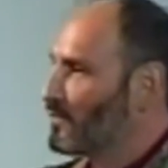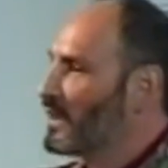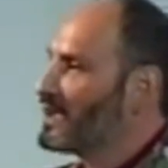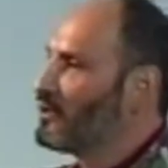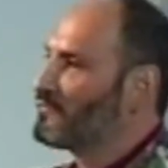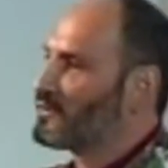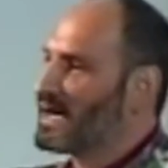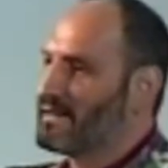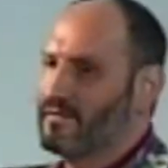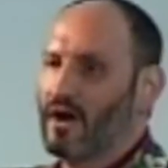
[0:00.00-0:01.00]
way over
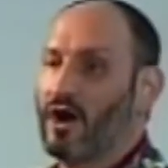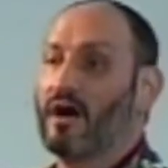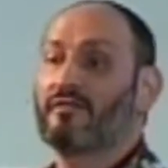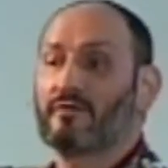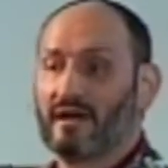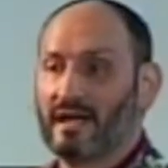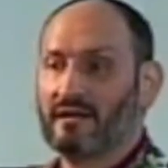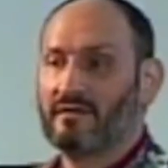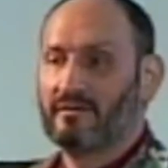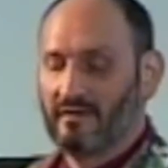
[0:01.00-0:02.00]
on the other
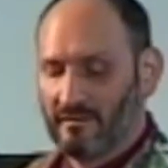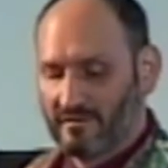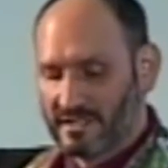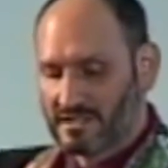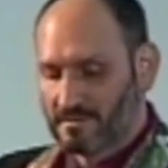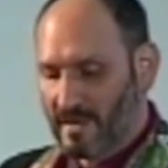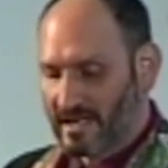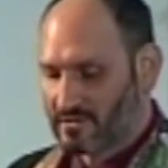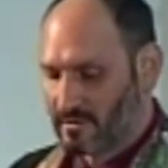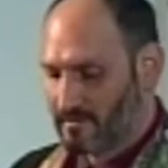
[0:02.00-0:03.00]
end of this
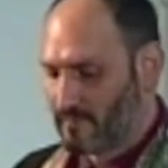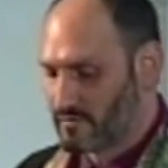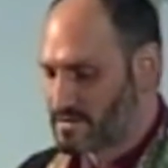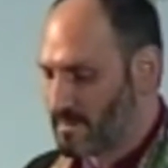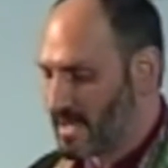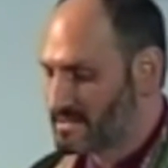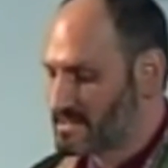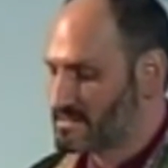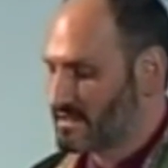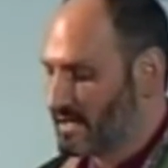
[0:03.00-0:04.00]
spectrum of
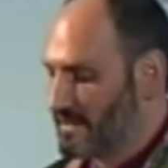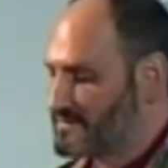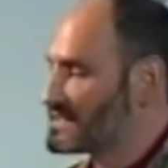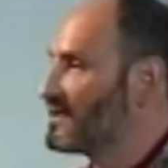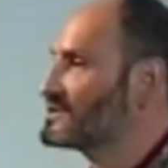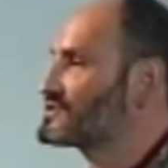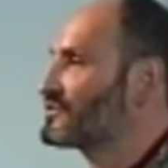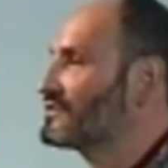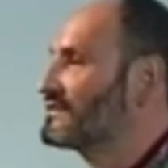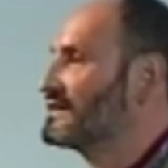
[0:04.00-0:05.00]
responses to life's
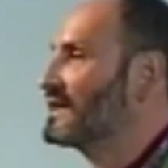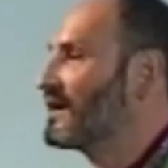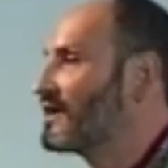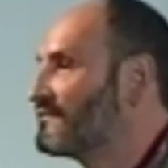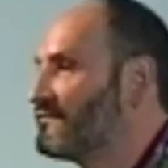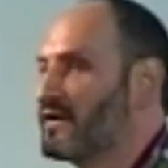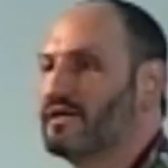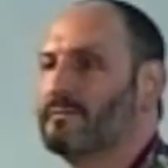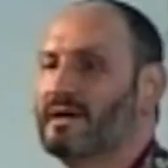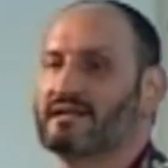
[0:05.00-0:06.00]
uncertainty are
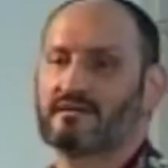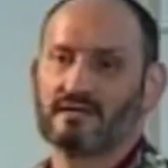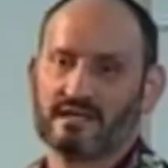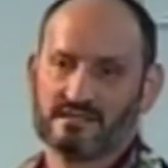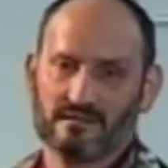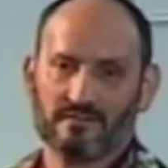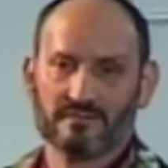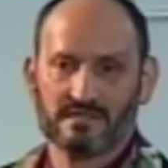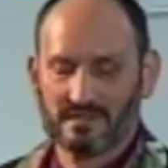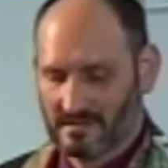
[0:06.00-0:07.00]

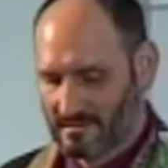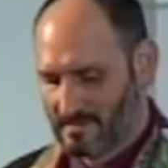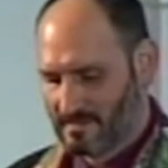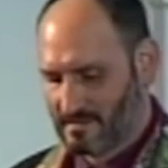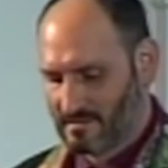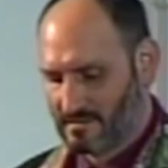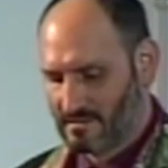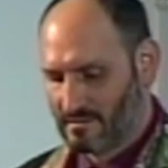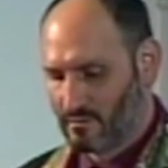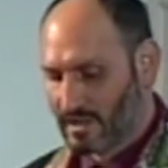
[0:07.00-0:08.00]
fundamentalisms.
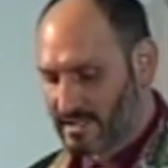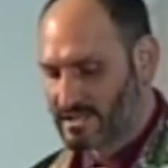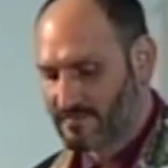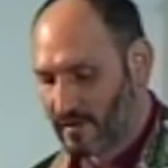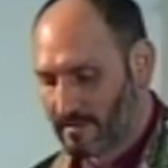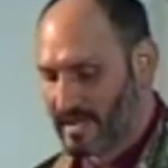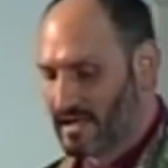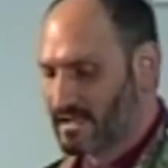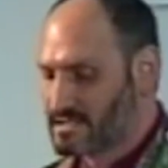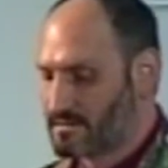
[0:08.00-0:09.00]
Religious
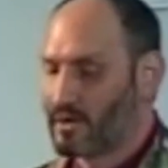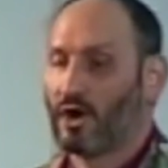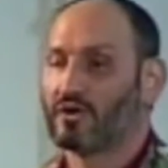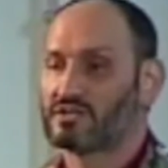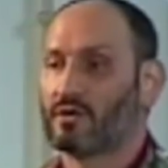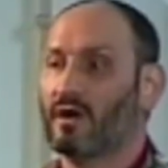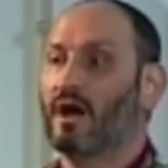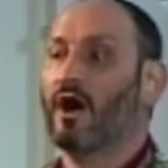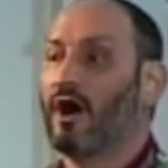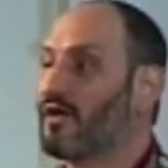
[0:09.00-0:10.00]
fundamentalism, but also
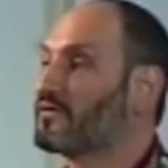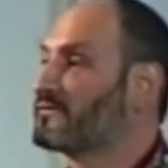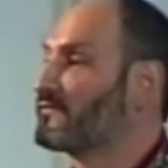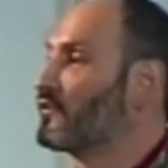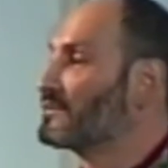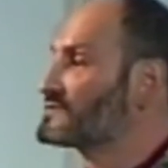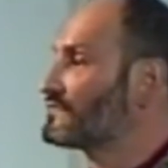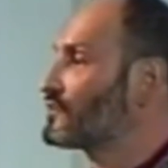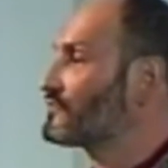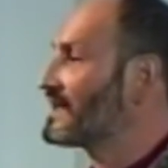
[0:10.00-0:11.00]
other forms
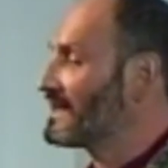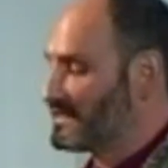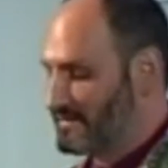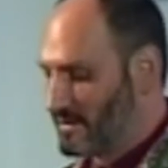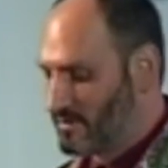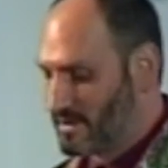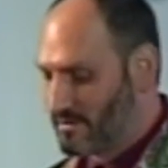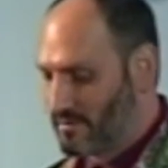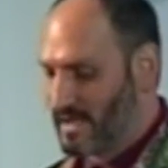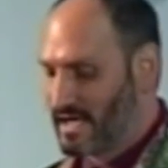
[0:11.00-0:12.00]
of totalitarian
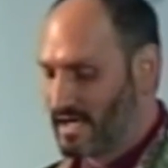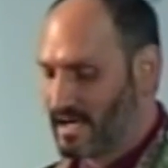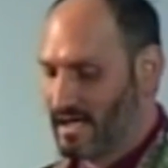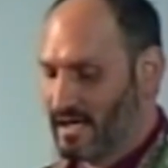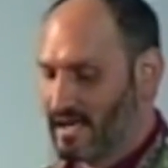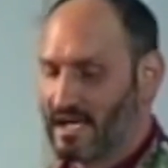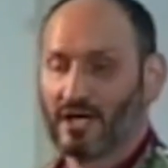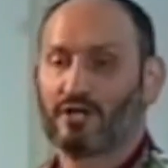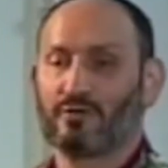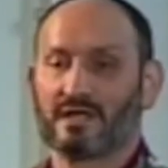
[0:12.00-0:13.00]
thinking,
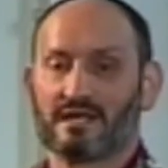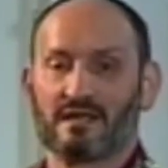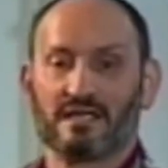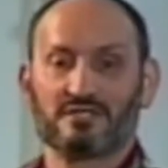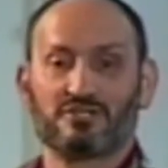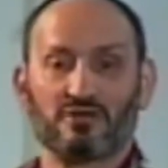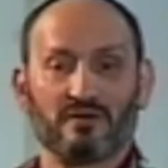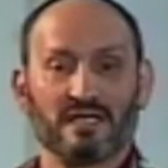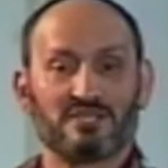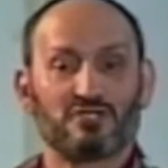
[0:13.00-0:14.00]
including
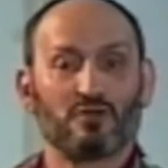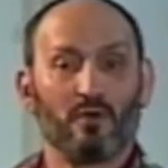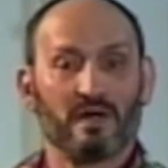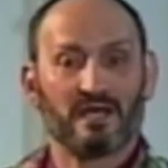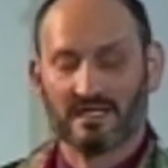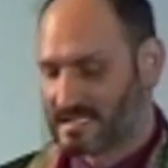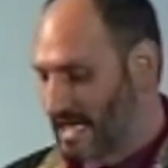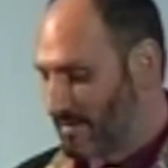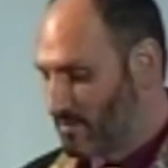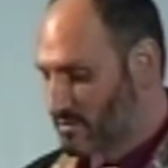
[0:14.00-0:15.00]
certain historic
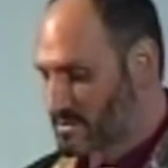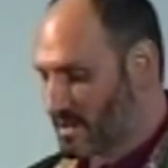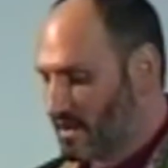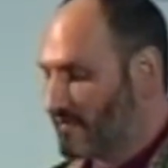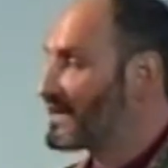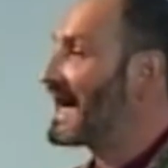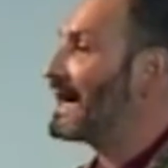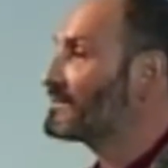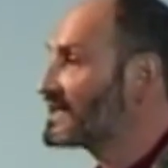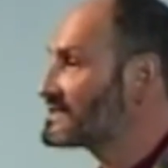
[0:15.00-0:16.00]
examples of
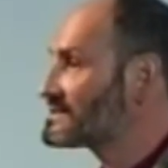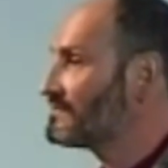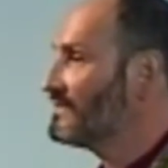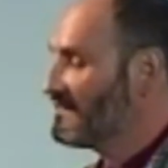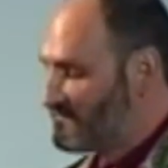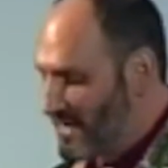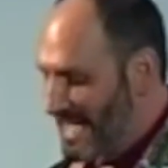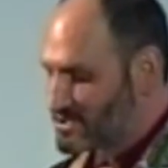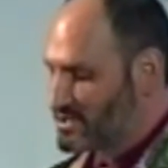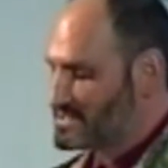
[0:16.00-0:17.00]
communism,
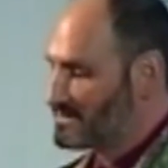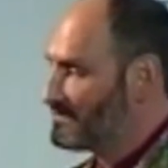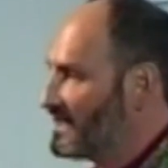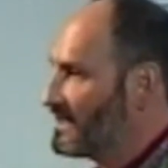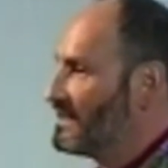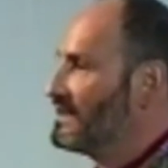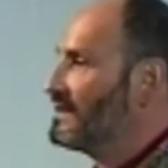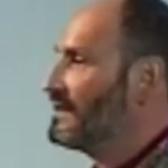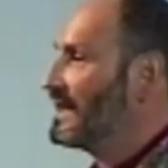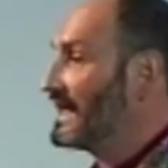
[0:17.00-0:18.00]
fascism,
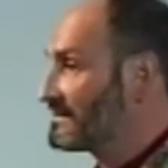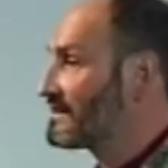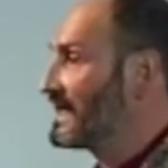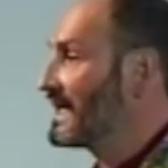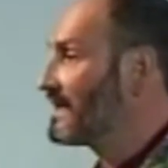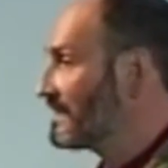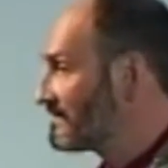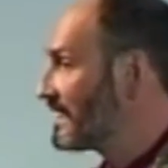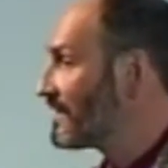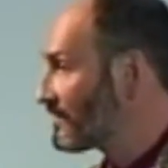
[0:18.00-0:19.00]
and
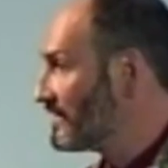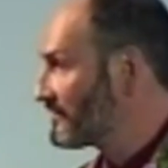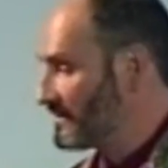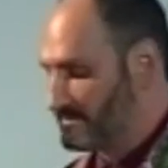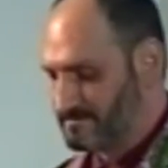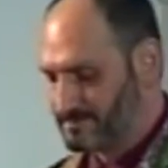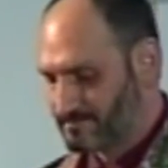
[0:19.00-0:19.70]
today, terrorism.